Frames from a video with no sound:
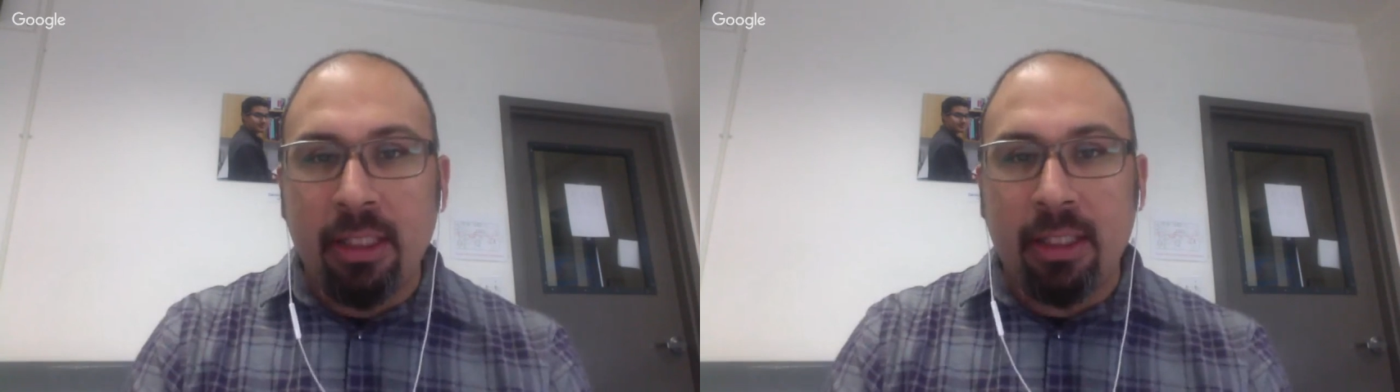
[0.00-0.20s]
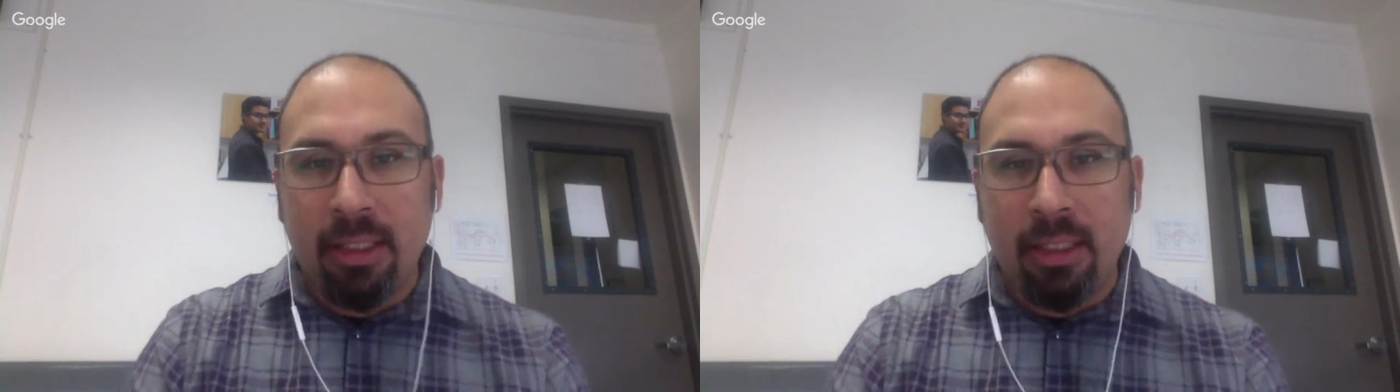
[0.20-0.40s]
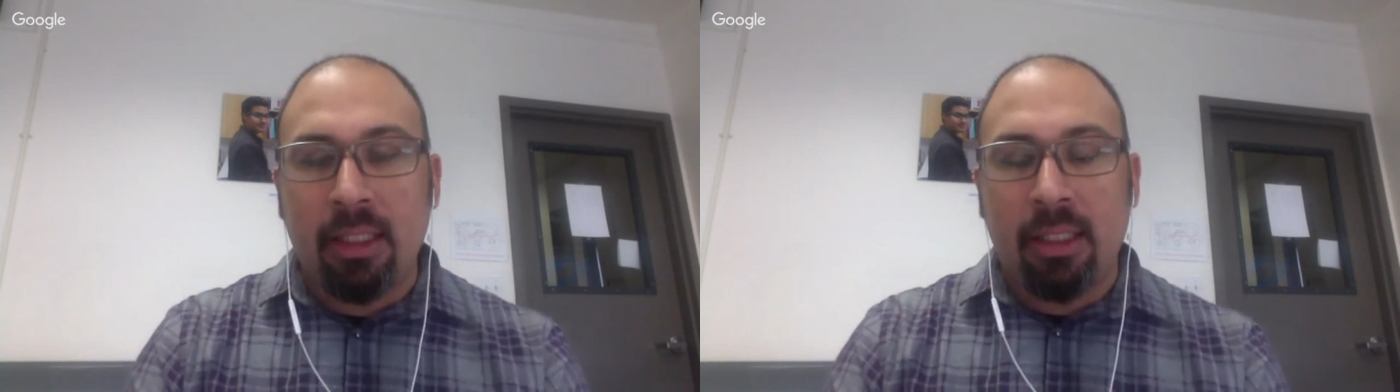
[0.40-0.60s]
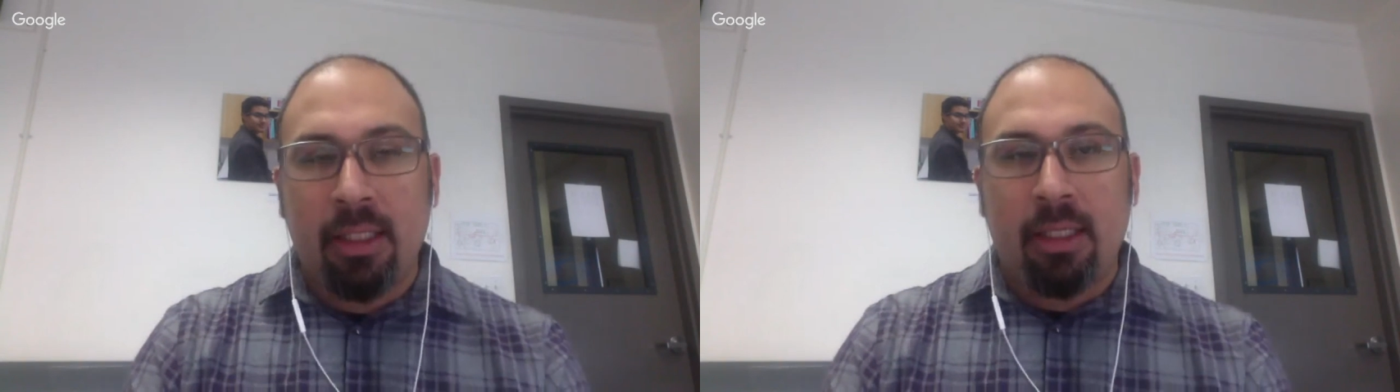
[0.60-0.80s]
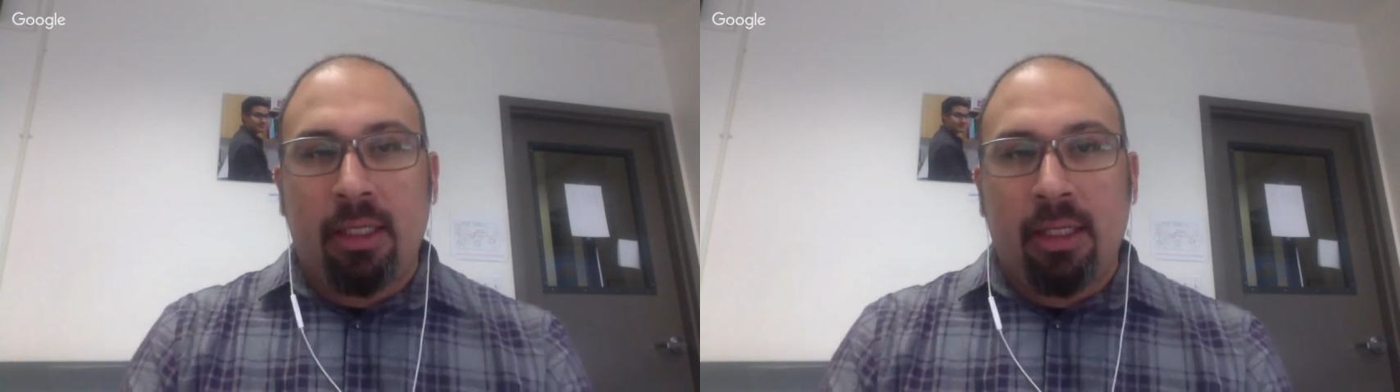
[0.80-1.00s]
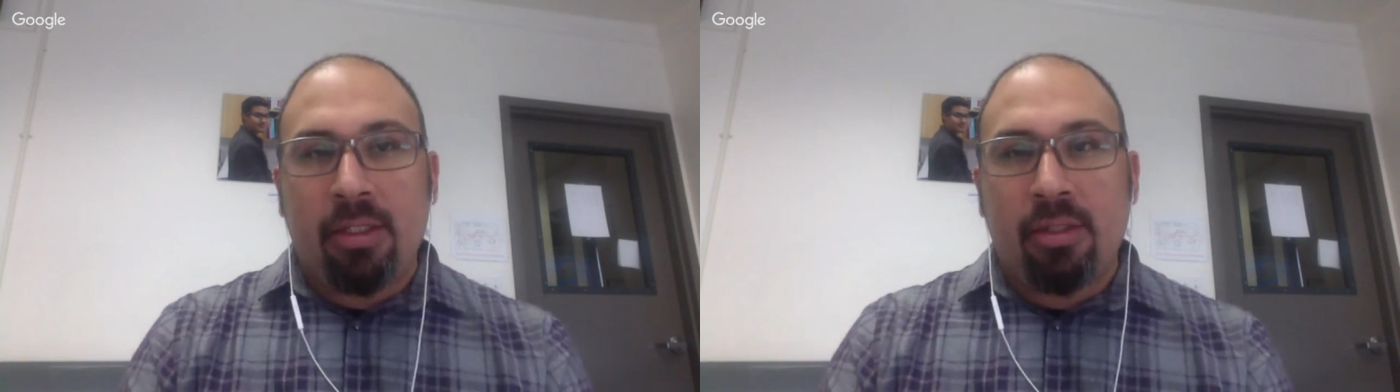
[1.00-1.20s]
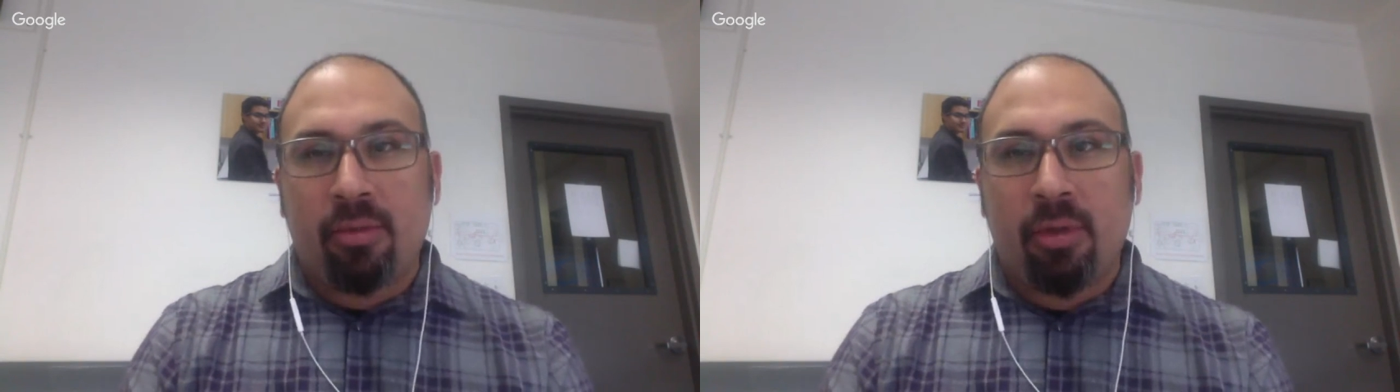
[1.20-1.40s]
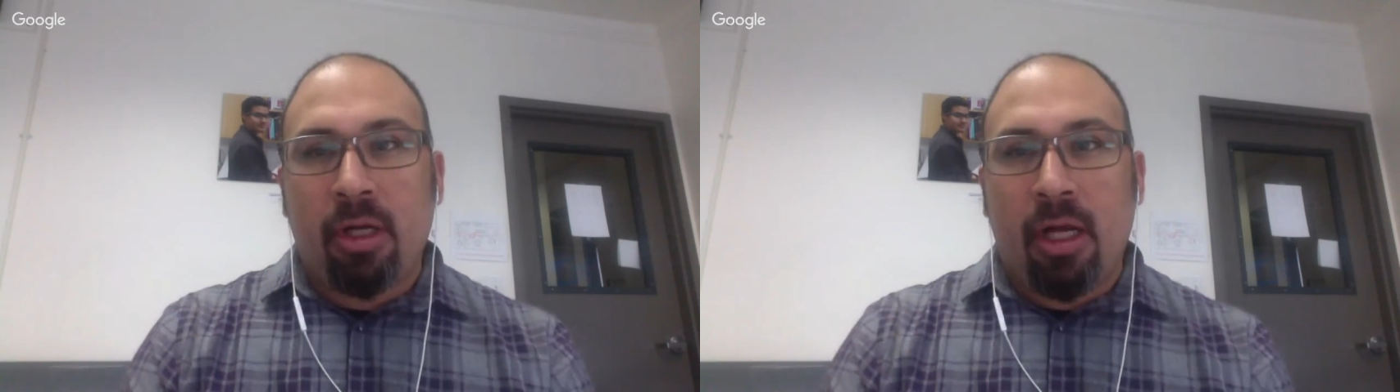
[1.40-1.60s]
And so
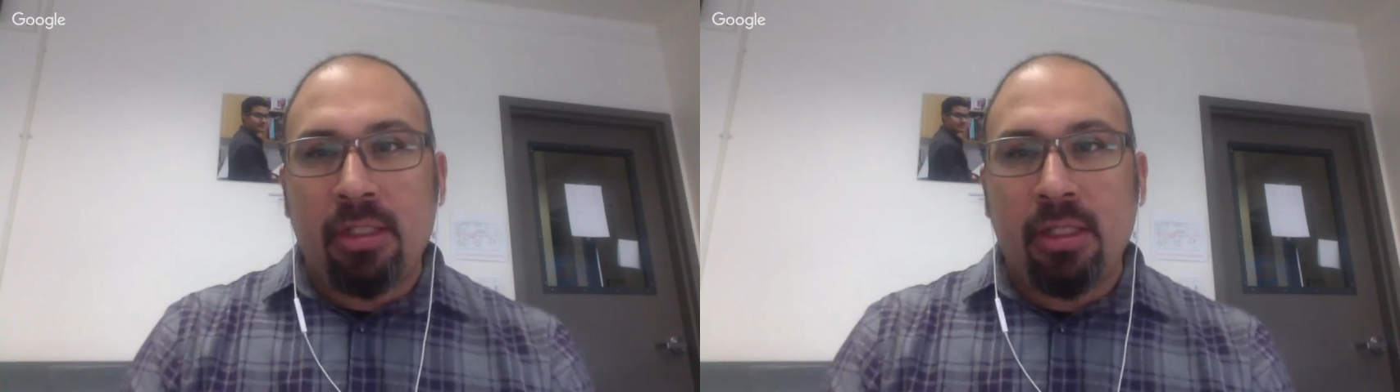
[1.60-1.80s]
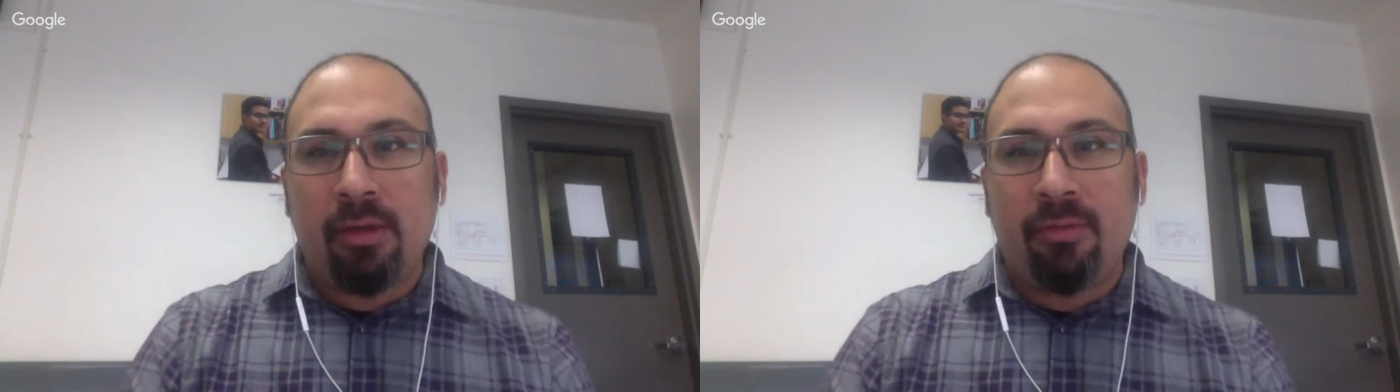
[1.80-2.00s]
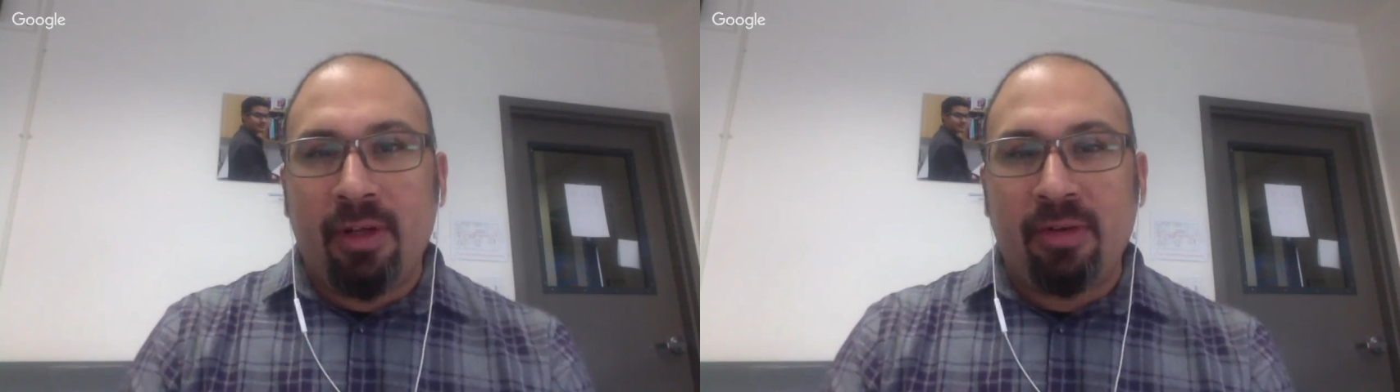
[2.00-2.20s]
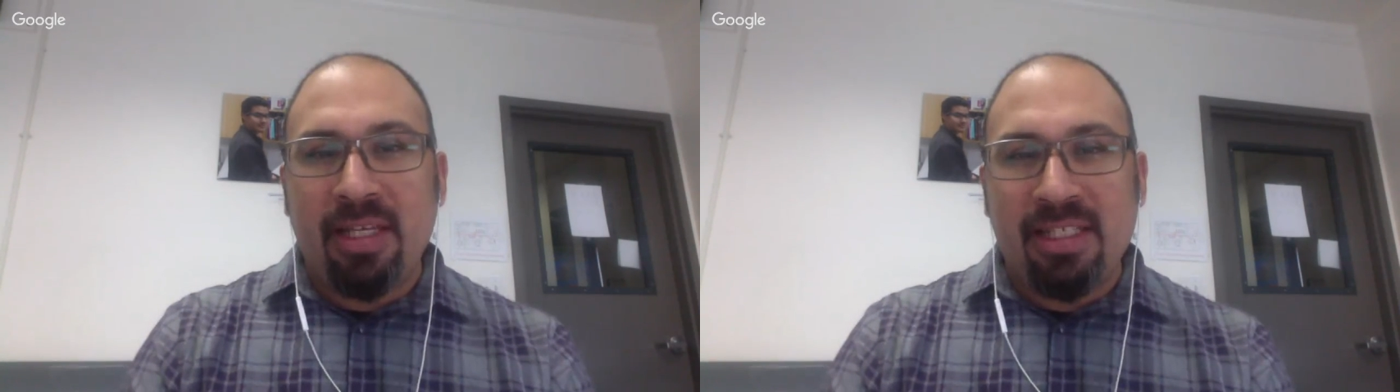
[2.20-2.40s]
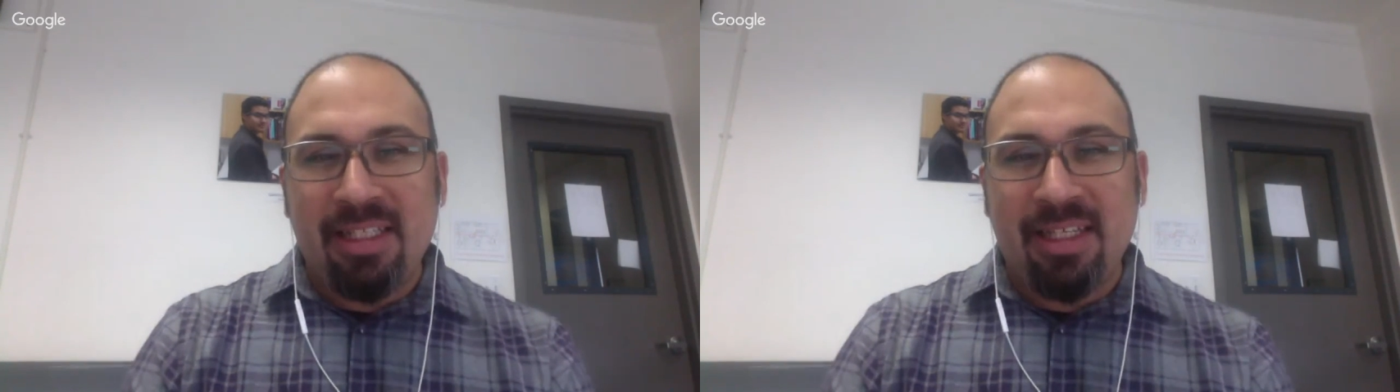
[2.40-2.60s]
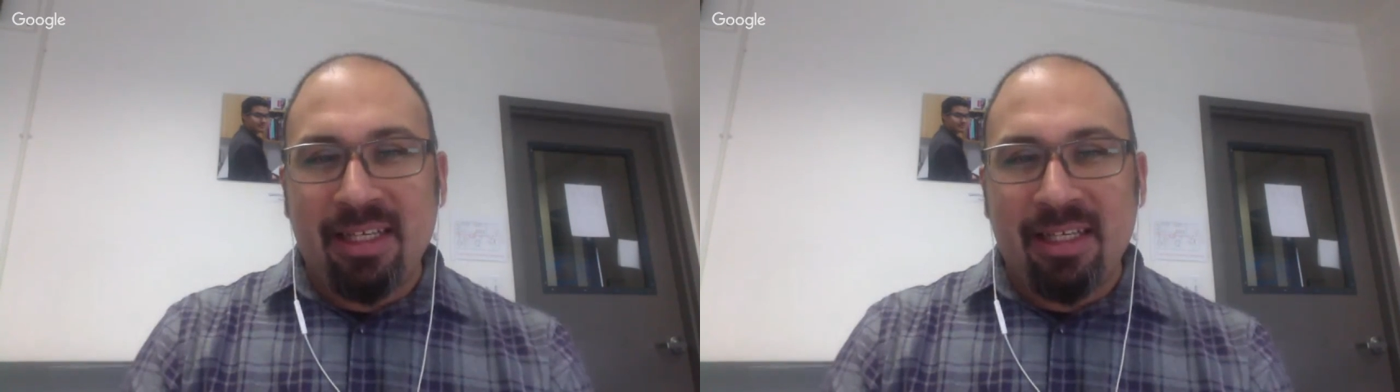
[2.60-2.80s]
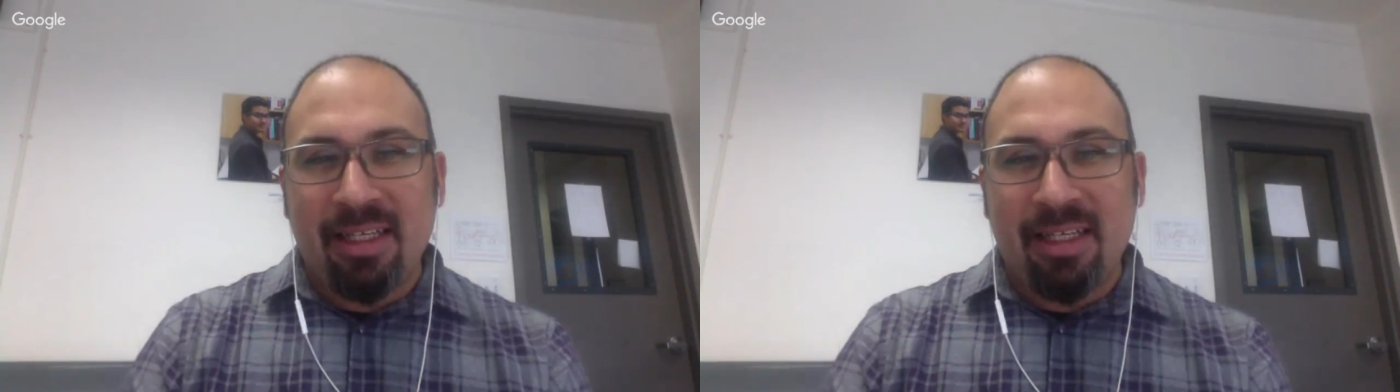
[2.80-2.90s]
we're constantly fundraising to